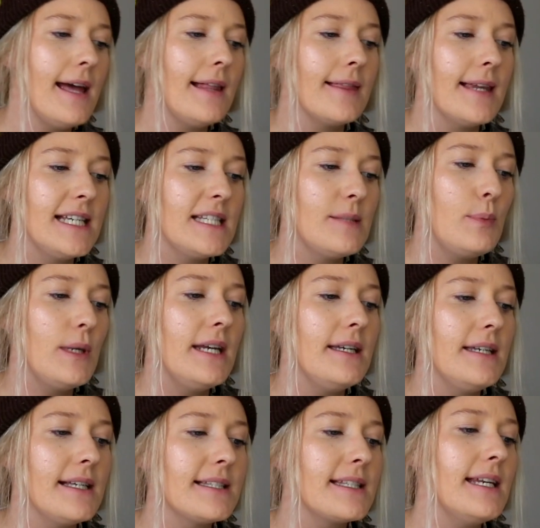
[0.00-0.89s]

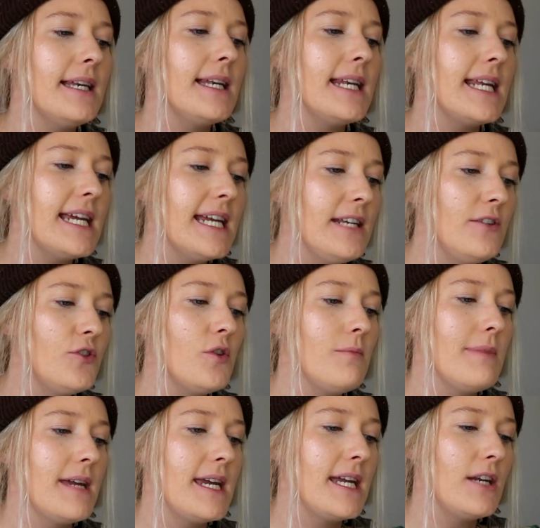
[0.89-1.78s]
Lesbian doesn't need to
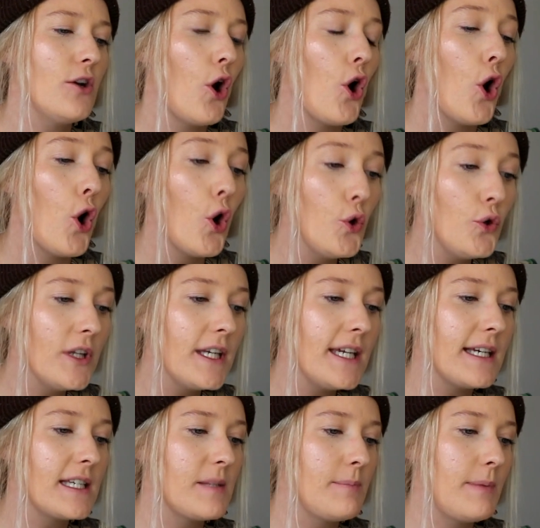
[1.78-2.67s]
mean
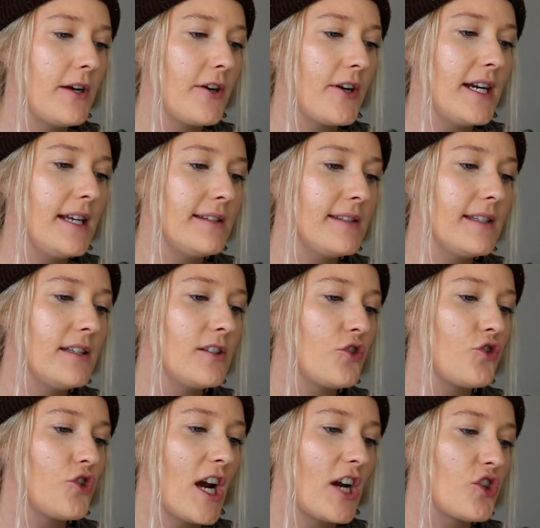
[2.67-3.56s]
only experiences
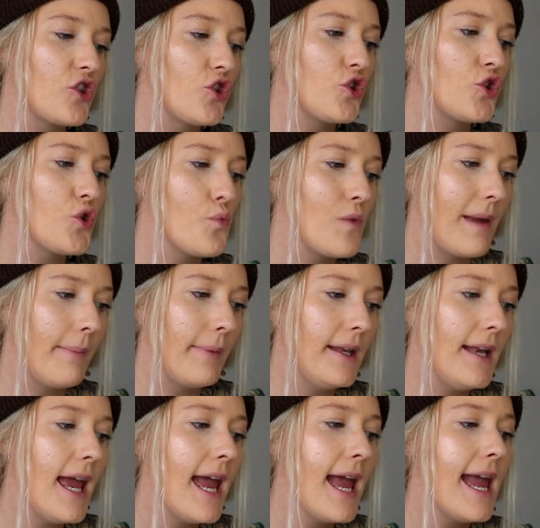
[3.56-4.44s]
attraction to
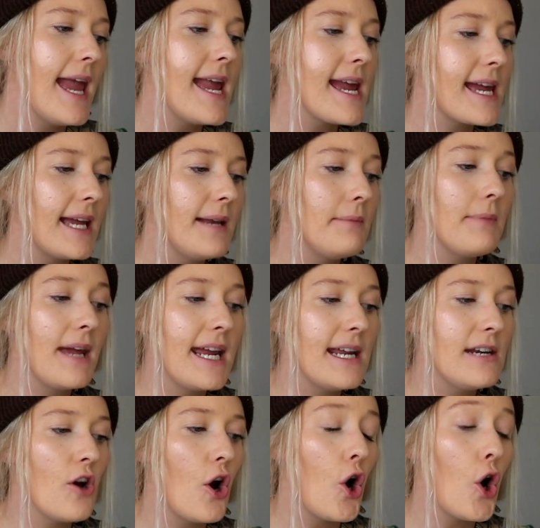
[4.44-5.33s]
women. It can
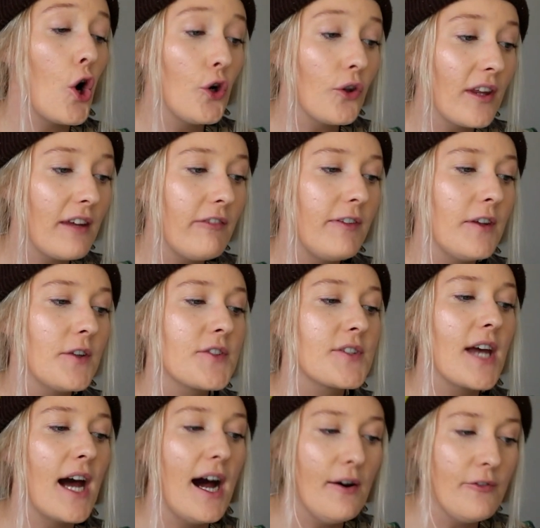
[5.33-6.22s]
mean only
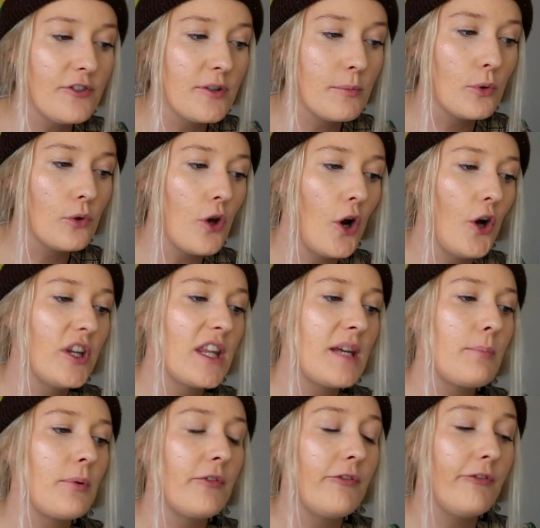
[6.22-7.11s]
feels comfortable,
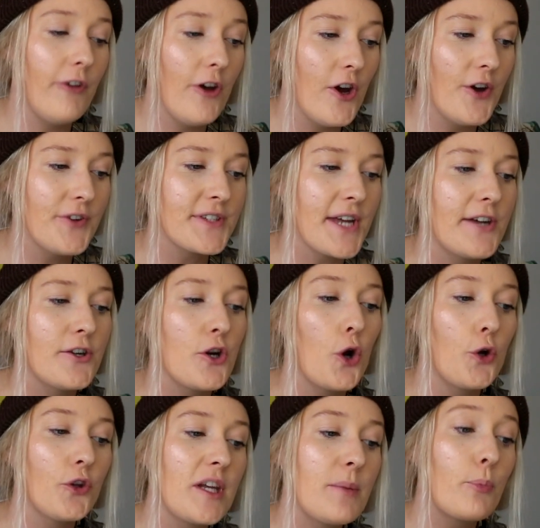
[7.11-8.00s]
only prefers, and
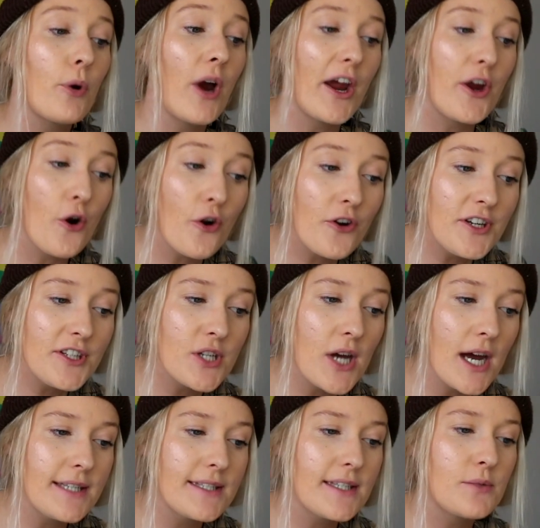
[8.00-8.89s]
only
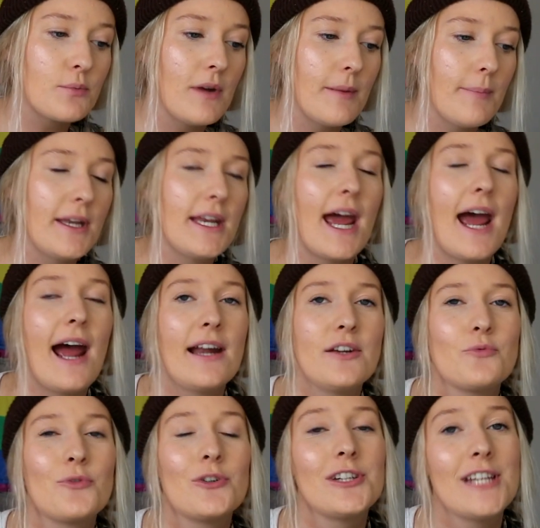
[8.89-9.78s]
prioritizes women
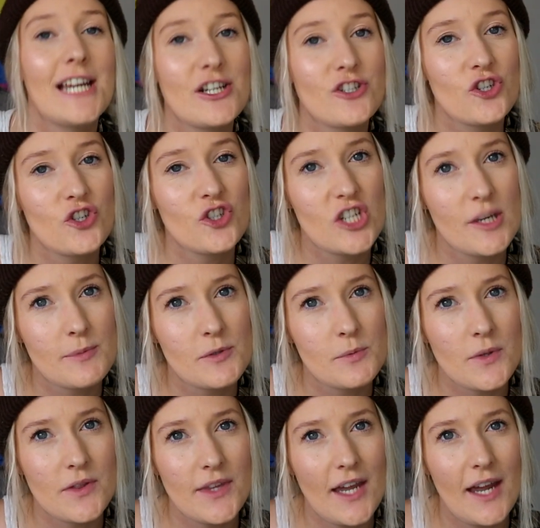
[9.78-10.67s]
and relationships
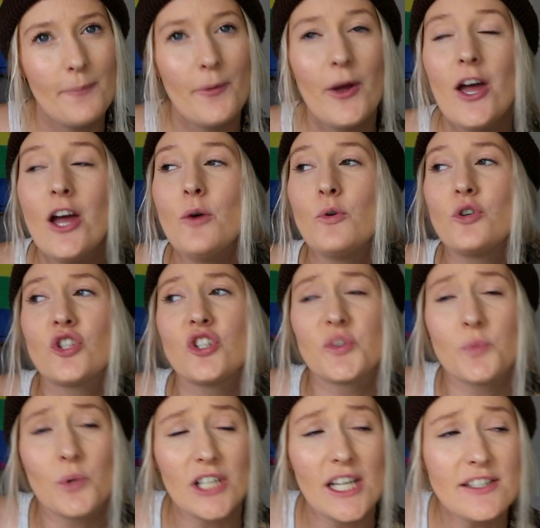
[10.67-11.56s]
with them, which
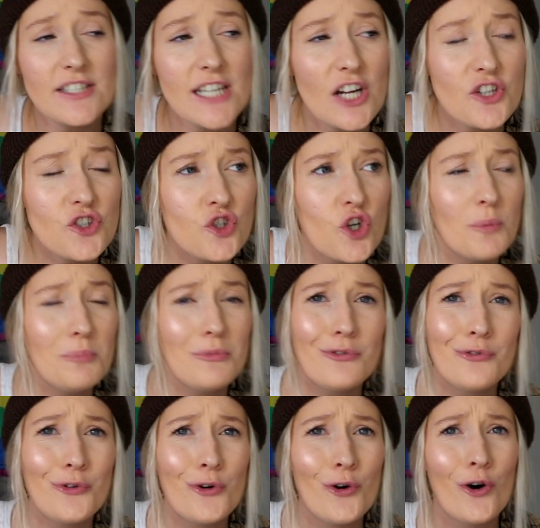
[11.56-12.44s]
is what I touched on
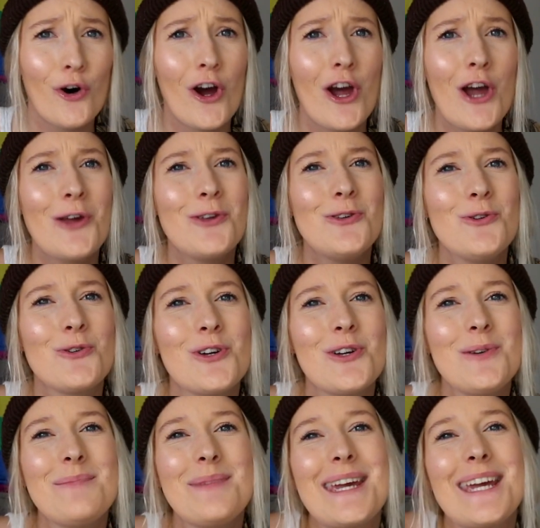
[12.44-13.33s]
before. You
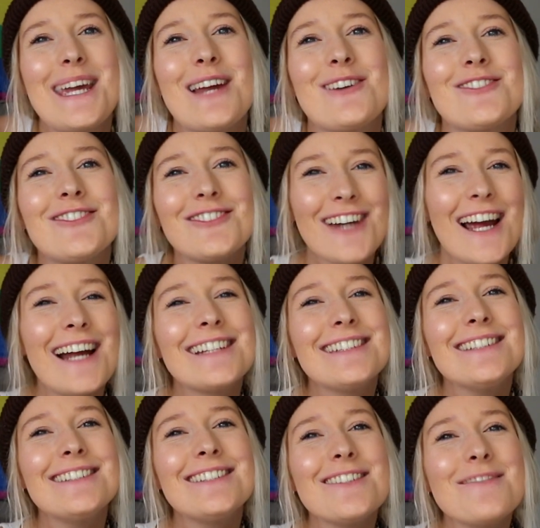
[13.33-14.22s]
can be
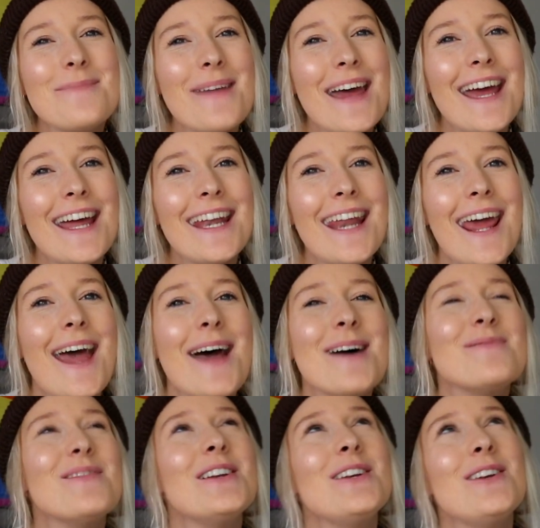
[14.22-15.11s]
attracted to men
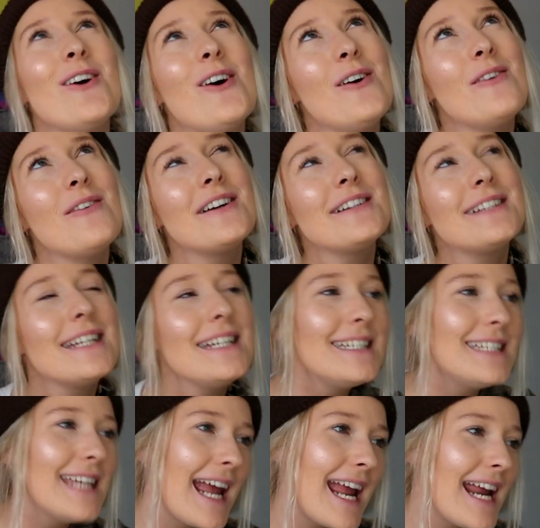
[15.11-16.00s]
but not want to
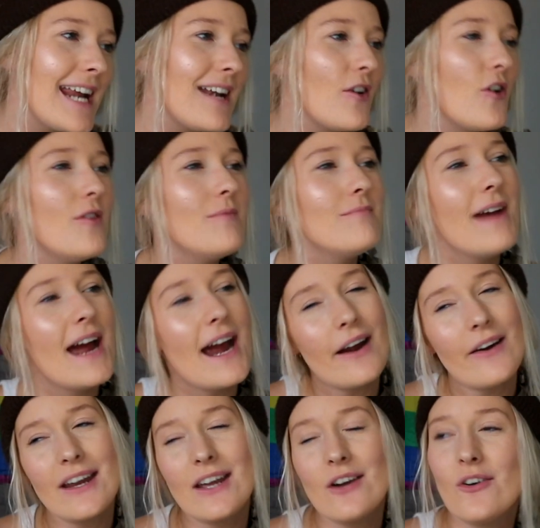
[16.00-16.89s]
date or
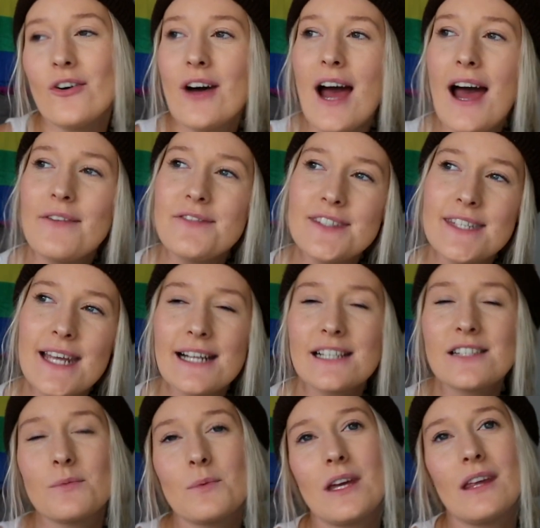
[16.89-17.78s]
marry or have
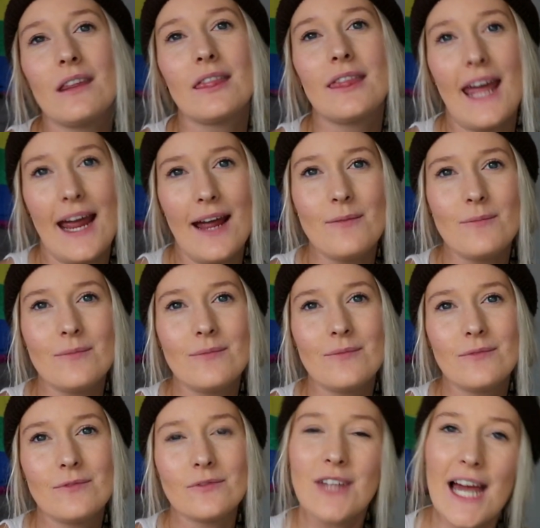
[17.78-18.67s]
sex with them.
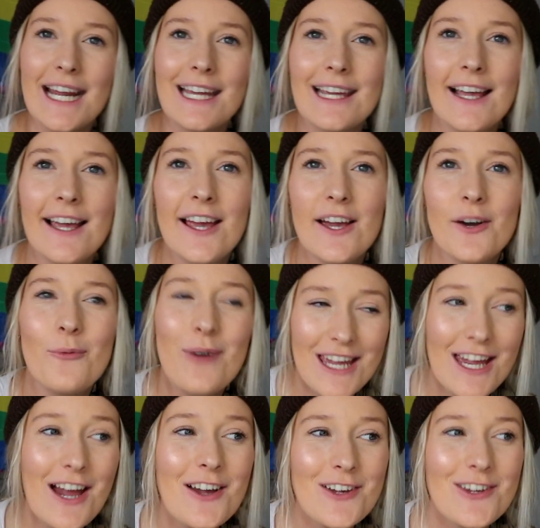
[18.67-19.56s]
Like,
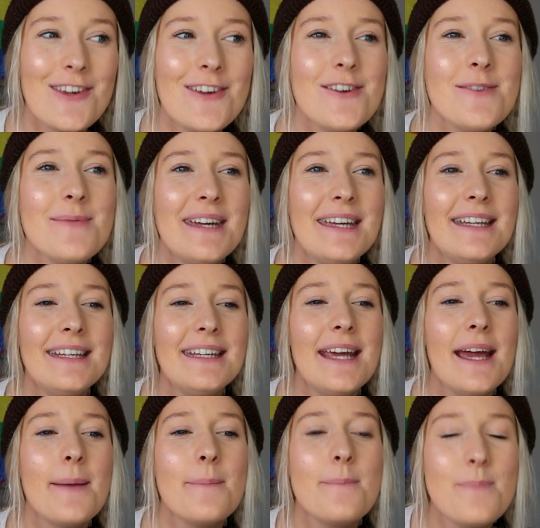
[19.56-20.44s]
we are
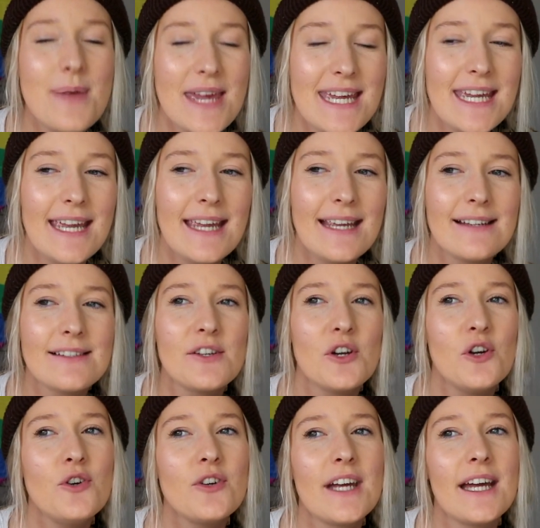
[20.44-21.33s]
human beings
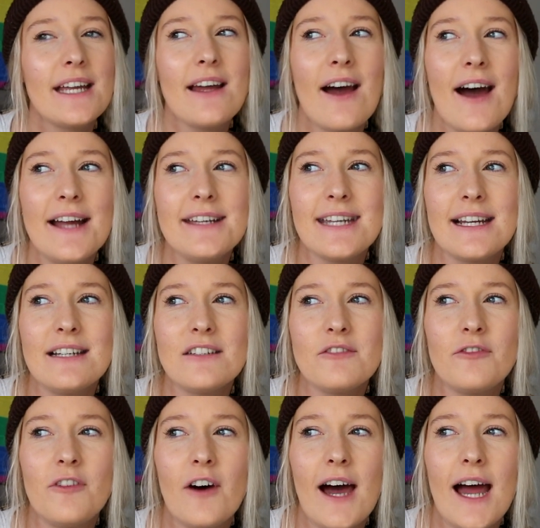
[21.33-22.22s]
who can
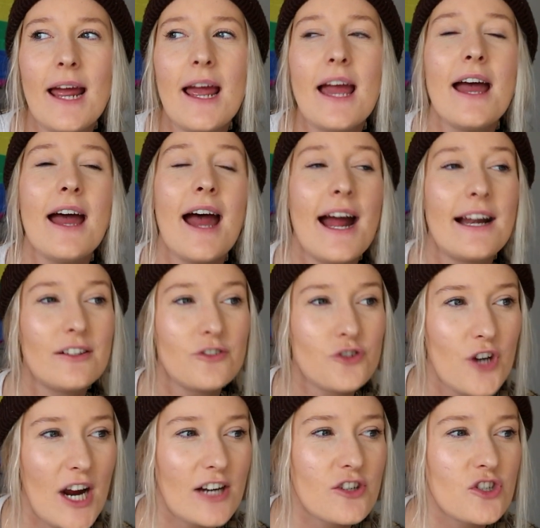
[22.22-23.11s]
identify an
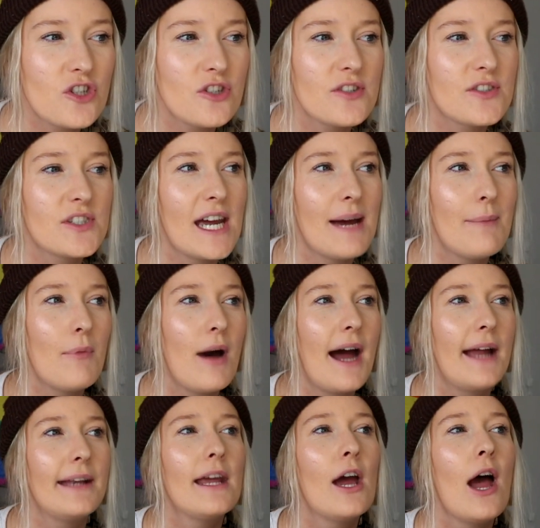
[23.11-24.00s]
attraction to
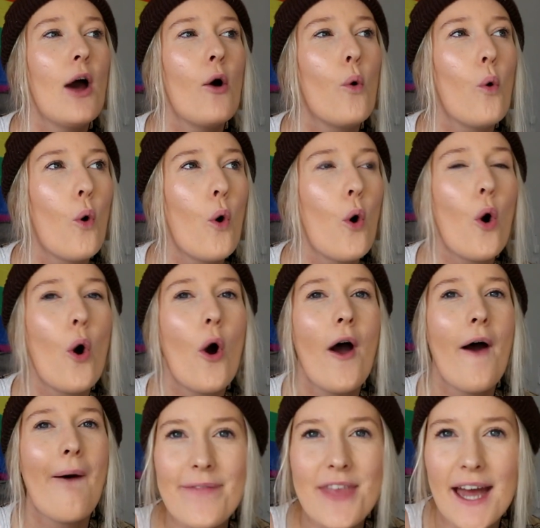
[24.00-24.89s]
someone or
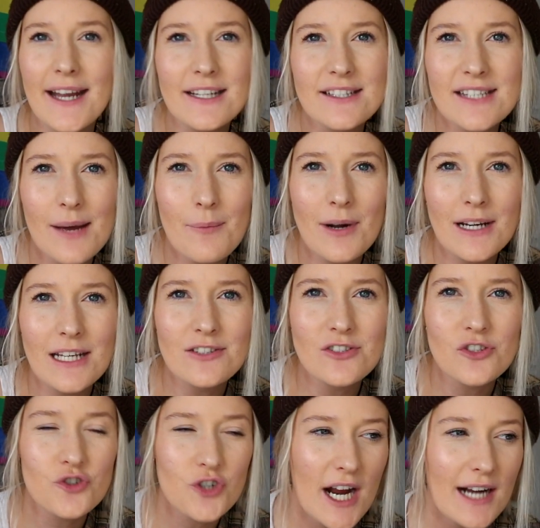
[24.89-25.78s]
that someone
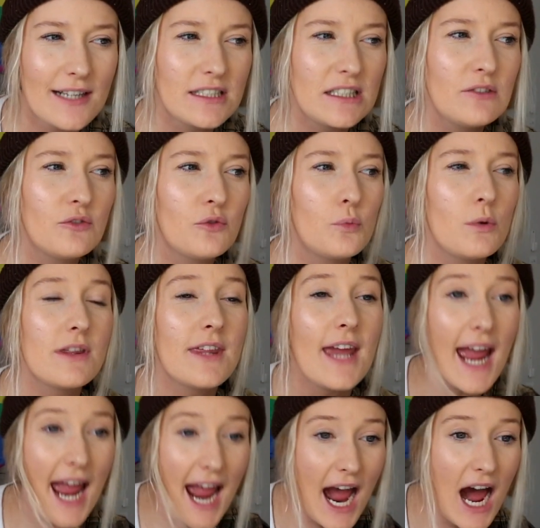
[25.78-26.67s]
is attractive
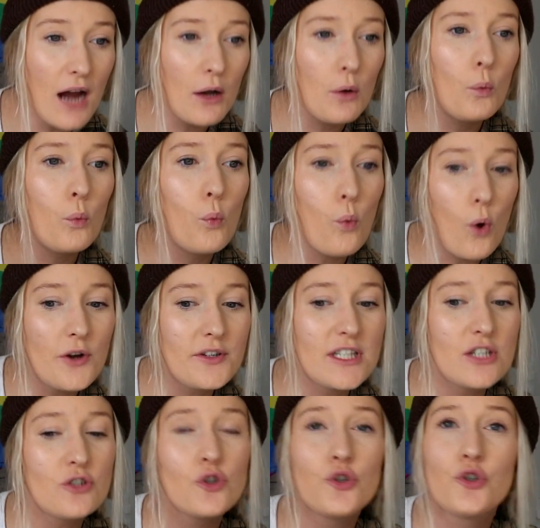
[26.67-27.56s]
without
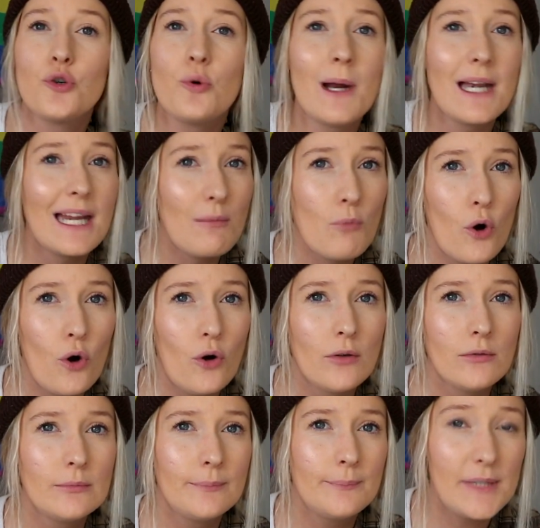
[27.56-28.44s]
wanting to do any
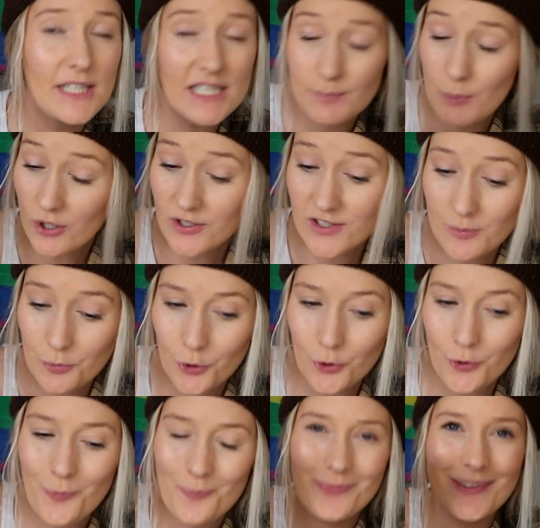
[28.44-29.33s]
more. It's
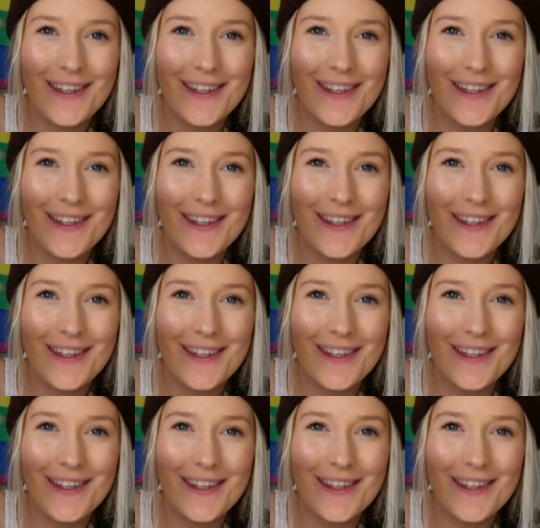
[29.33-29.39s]
possible